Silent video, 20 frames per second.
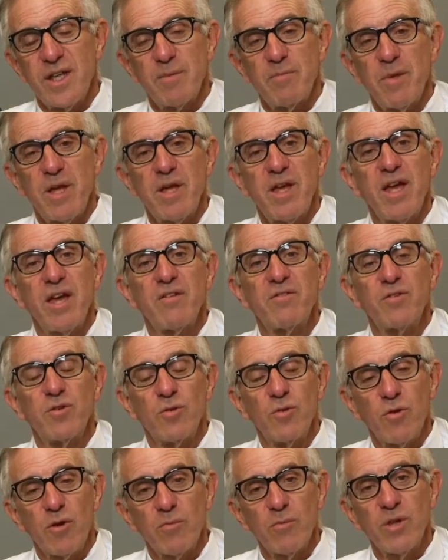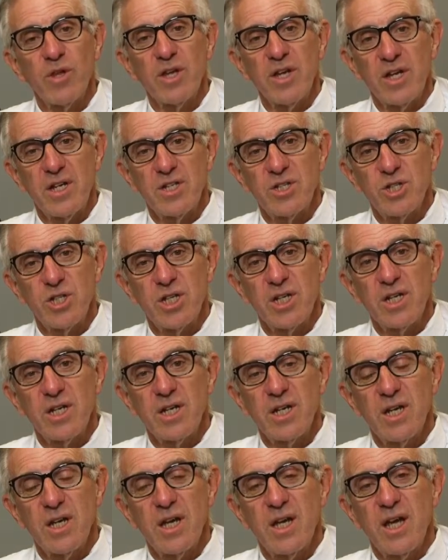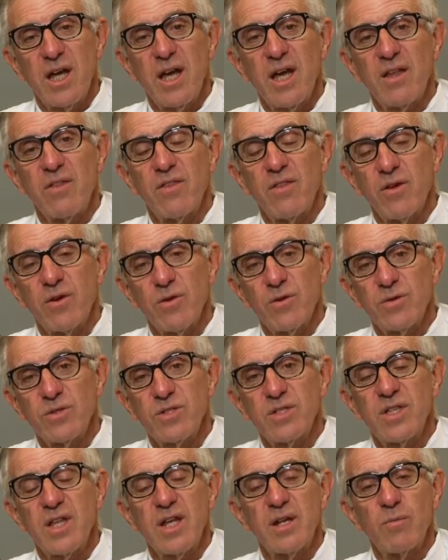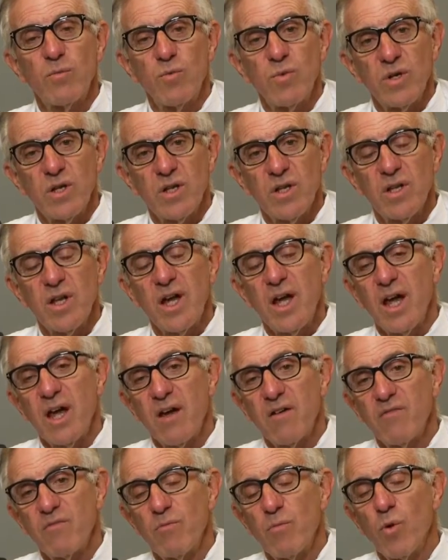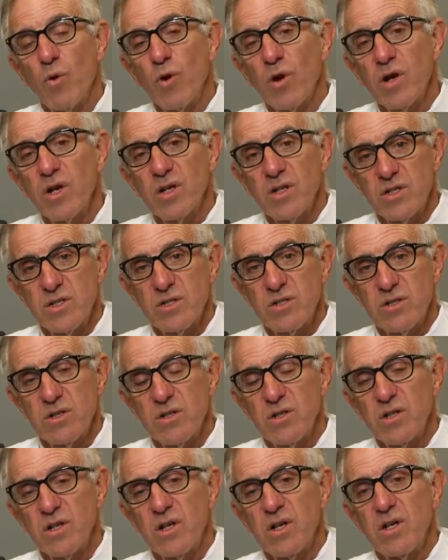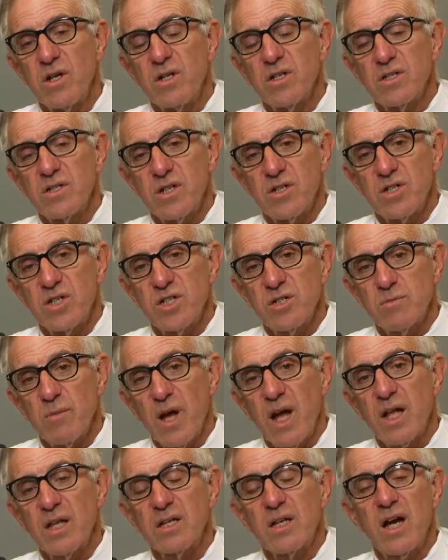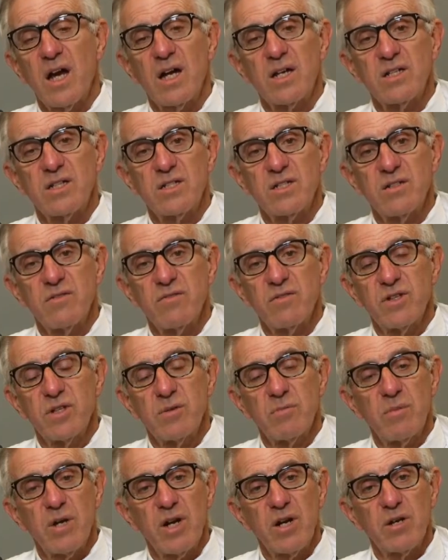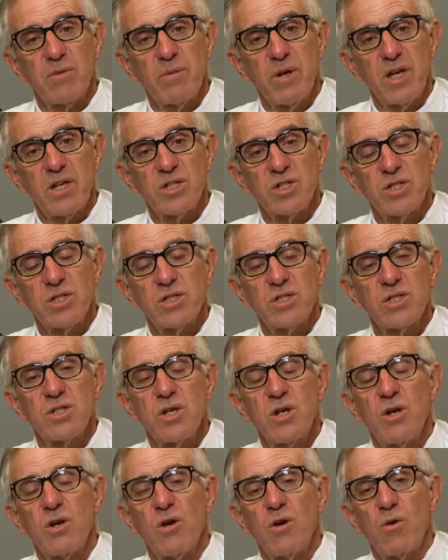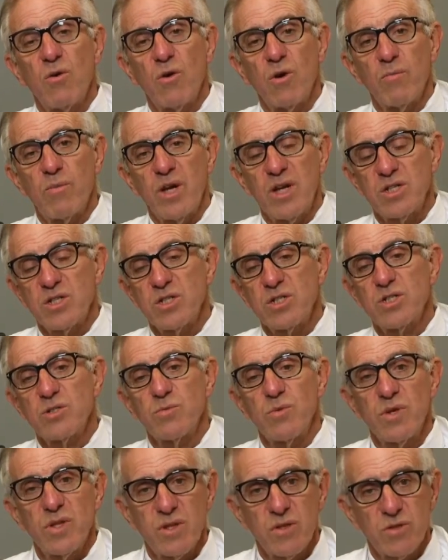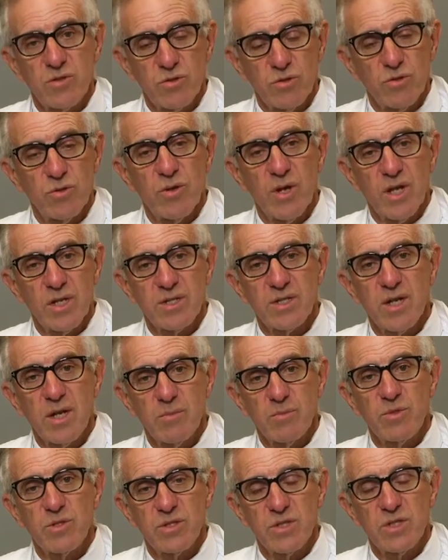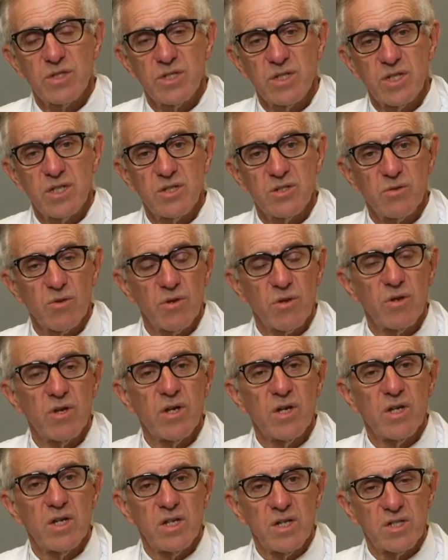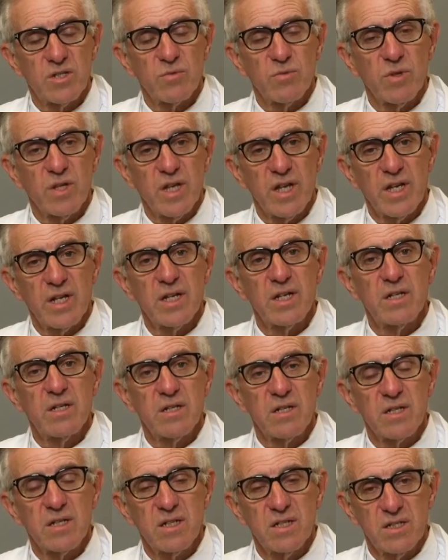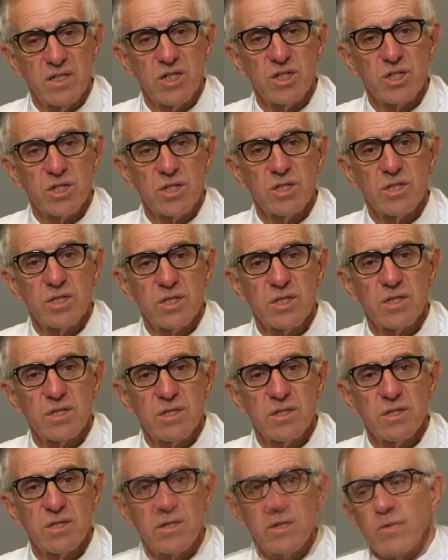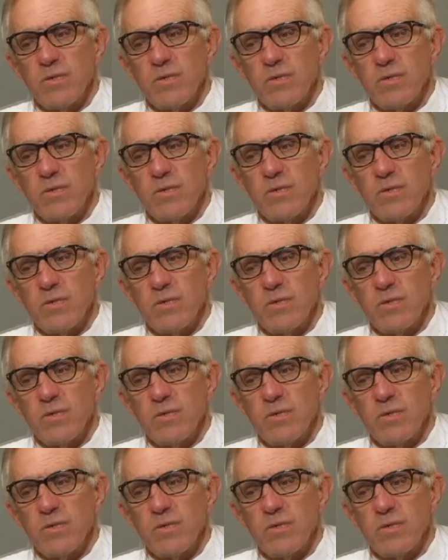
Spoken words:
that may have normal aging and those that will have more concern, such as mild cognitively impaired patients or patients with true Alzheimer's disease or its related conditions.